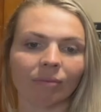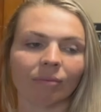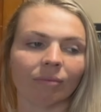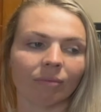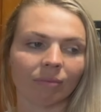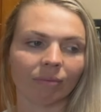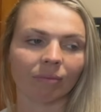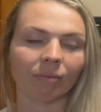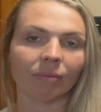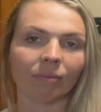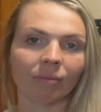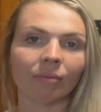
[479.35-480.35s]

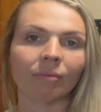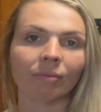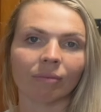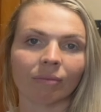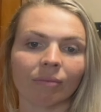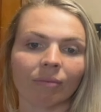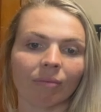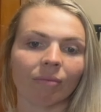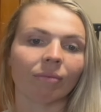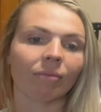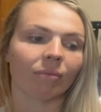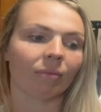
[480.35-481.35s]

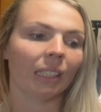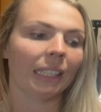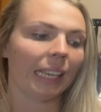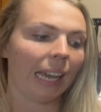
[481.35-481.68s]
This person isn't speaking.